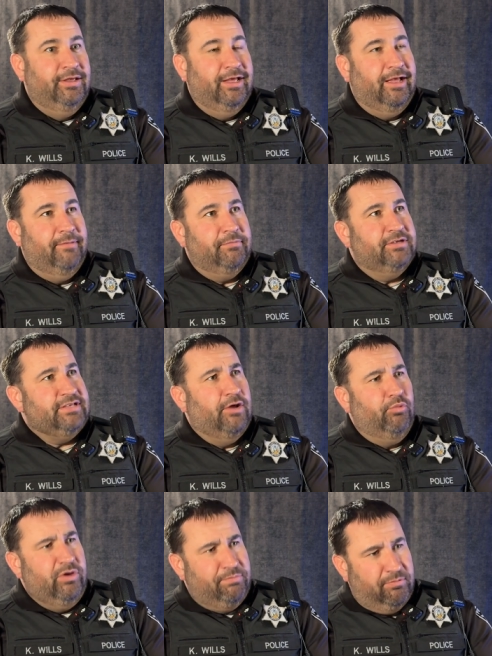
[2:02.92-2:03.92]
because um, how
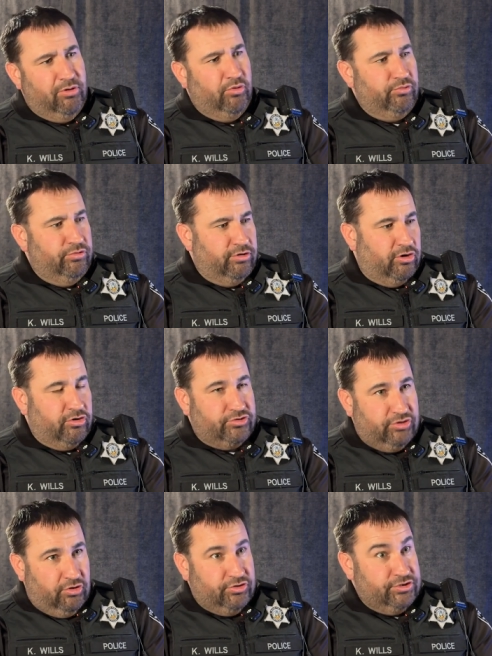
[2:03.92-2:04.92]
we promote our
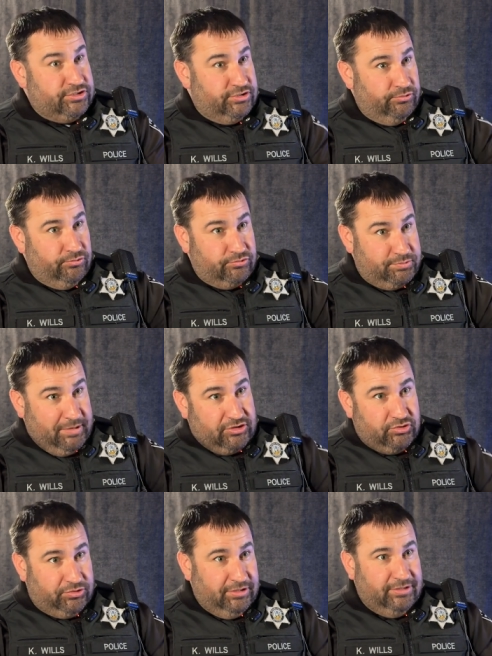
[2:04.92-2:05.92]
sergeants to
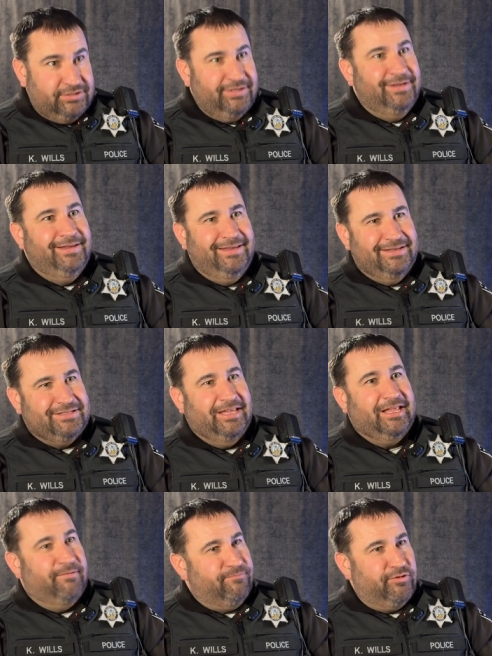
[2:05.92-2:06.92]
specialties is they
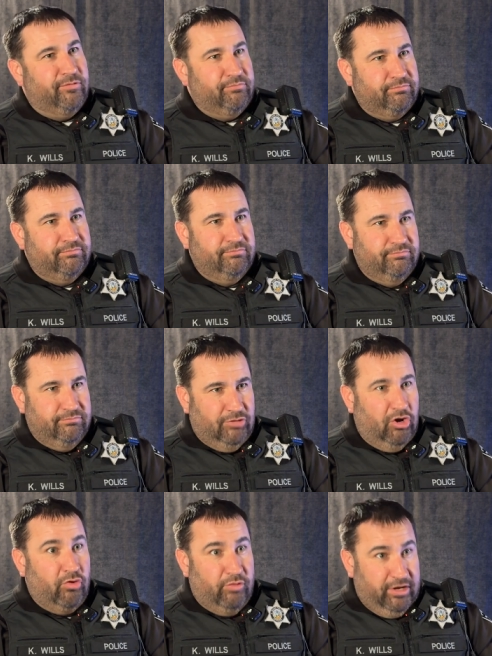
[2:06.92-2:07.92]
come from
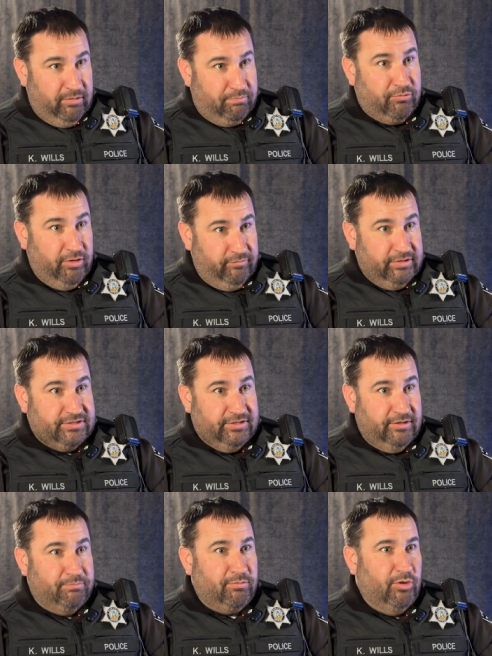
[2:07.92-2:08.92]
already
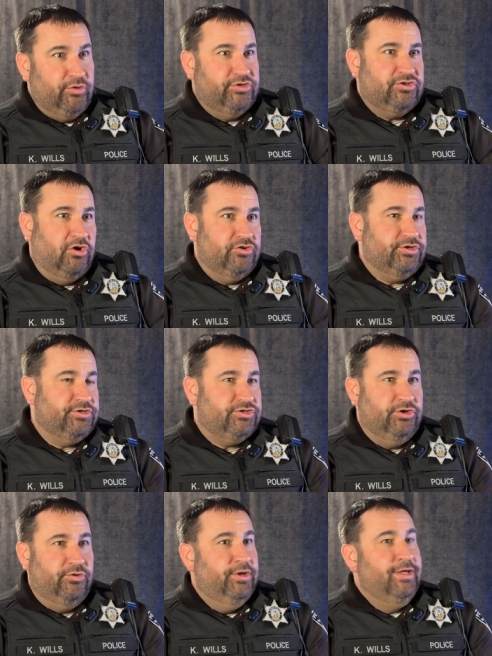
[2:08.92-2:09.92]
previously mm. promoted sergeants.
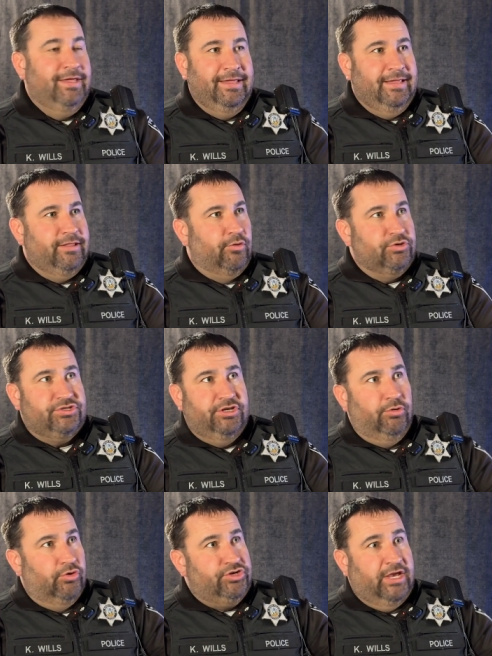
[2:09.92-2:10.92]
So there was
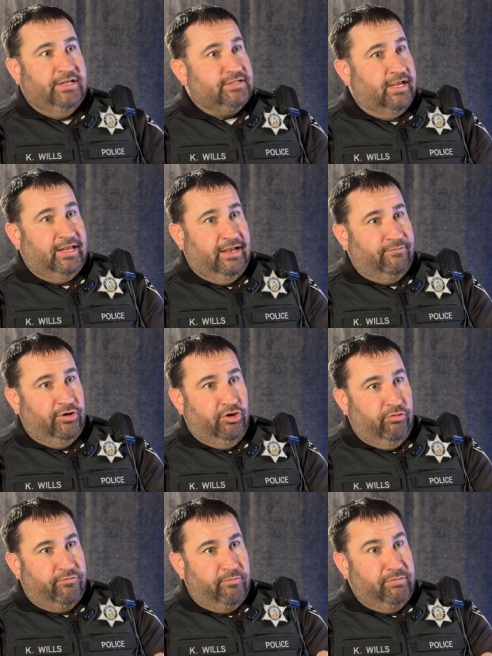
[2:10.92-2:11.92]
zero chance I could ever
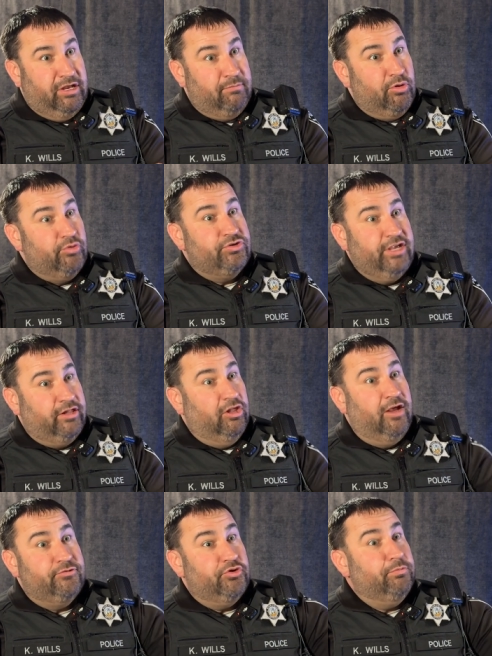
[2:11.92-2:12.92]
go from being a motorcycle
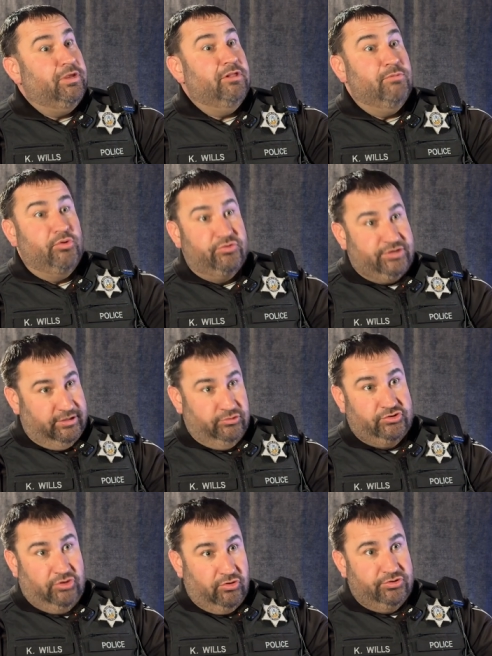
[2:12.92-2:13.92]
officer to being the motorcycle
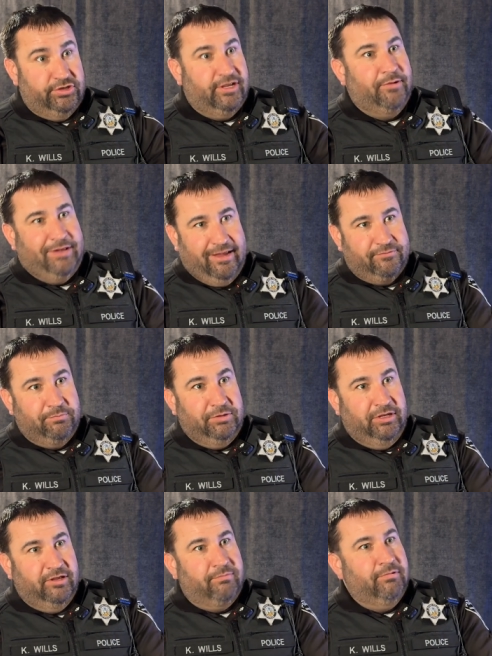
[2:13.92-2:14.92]
sergeant. I would have to
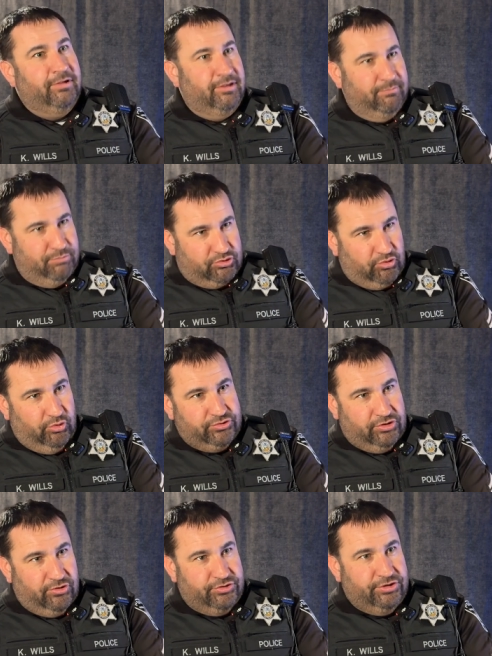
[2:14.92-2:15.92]
be a patrol
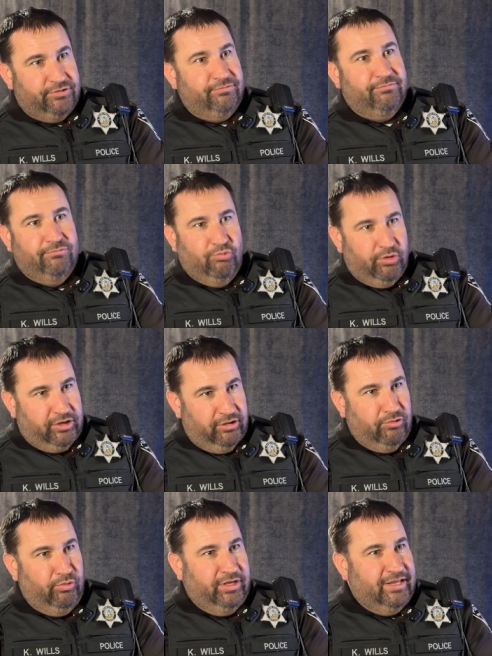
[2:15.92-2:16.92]
sergeant
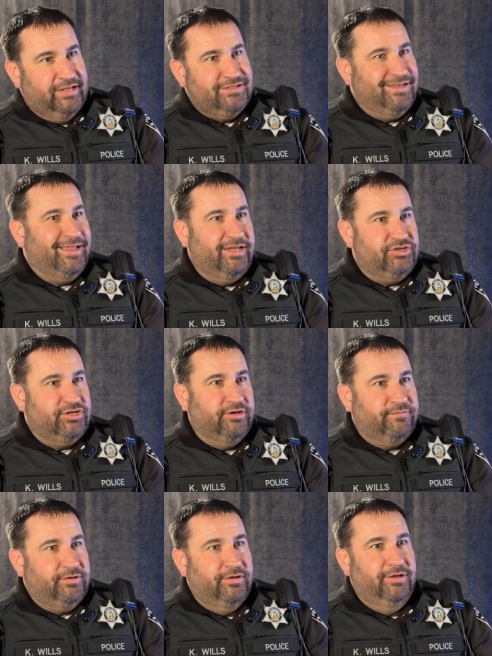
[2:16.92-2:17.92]
working the weekends and night
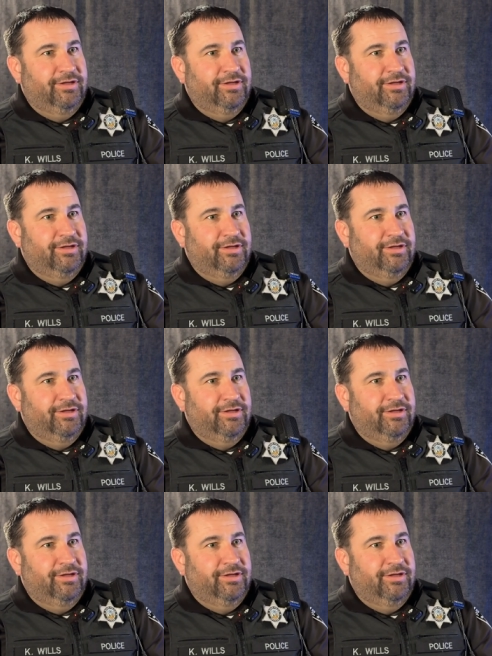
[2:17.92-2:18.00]
shift,